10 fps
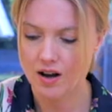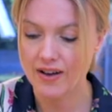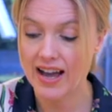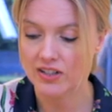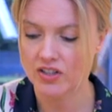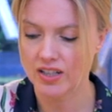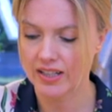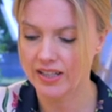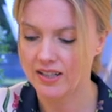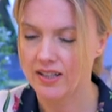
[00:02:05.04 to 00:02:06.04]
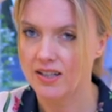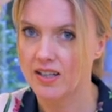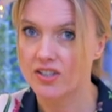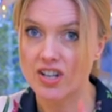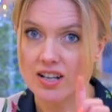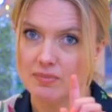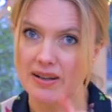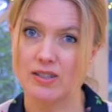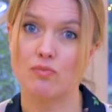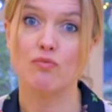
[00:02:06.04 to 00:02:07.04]
I've actually just
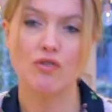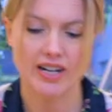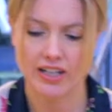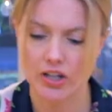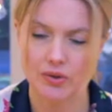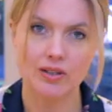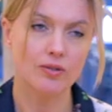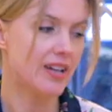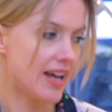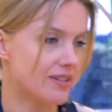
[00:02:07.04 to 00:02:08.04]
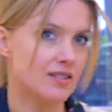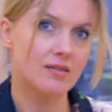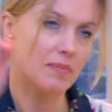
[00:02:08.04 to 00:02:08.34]
made some really cute little nests.